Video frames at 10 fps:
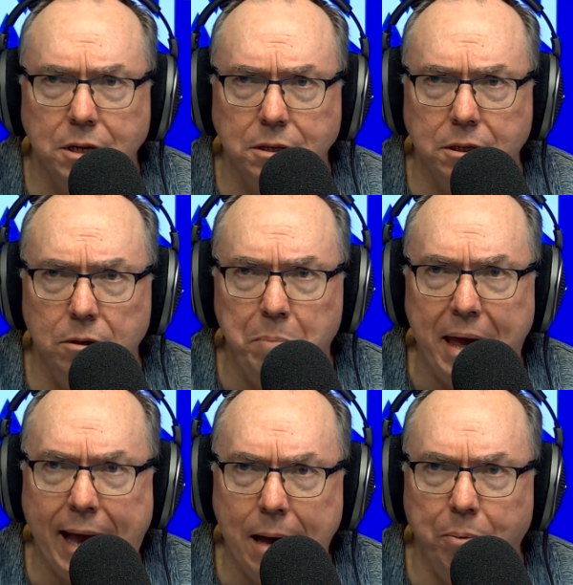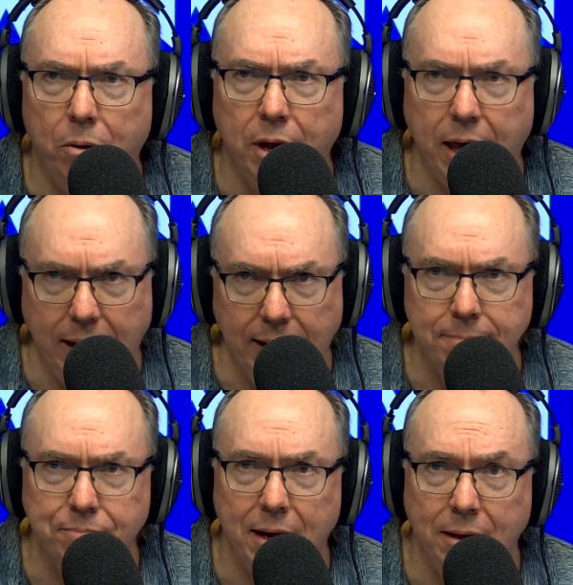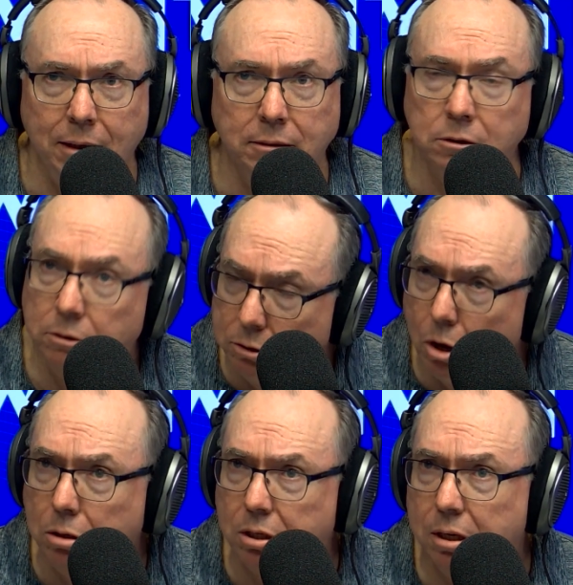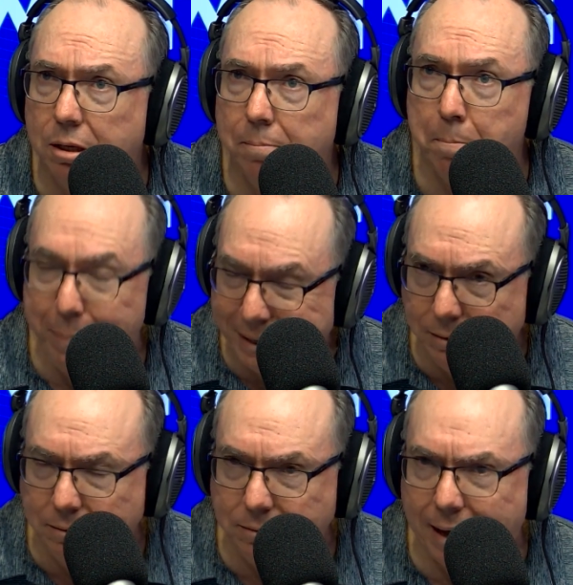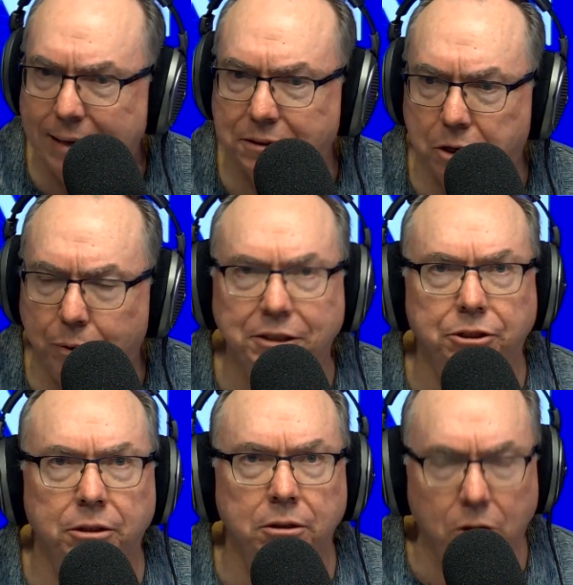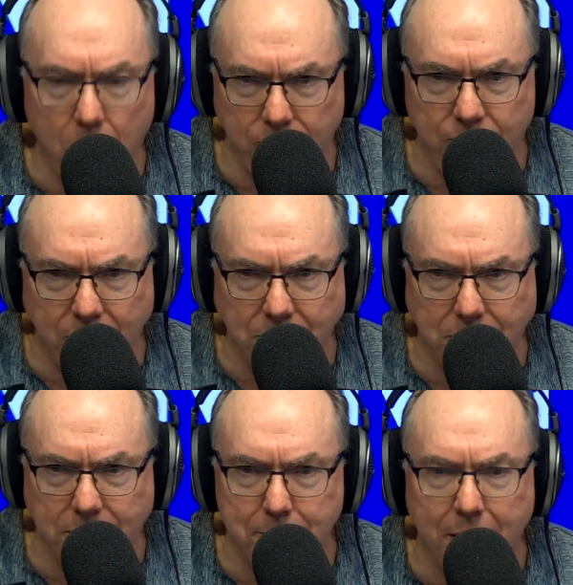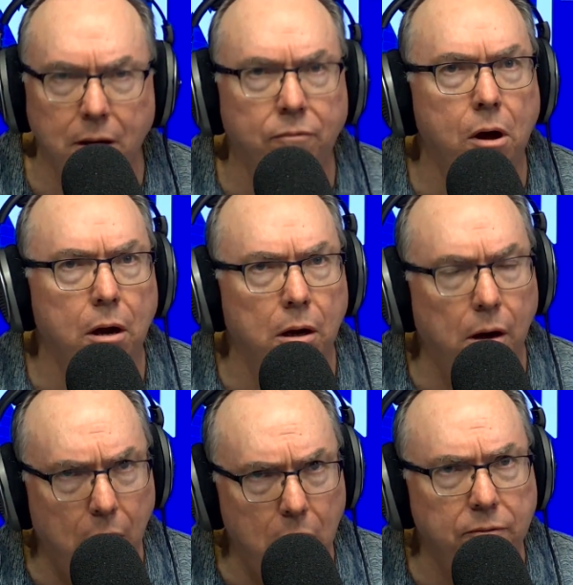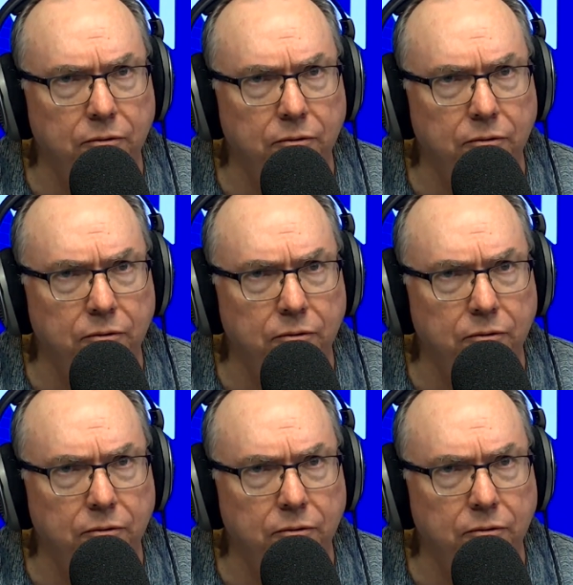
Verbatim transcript: just to pick up on here. Uh, it's not billed as a Christian conference, but you've got a yeah. lot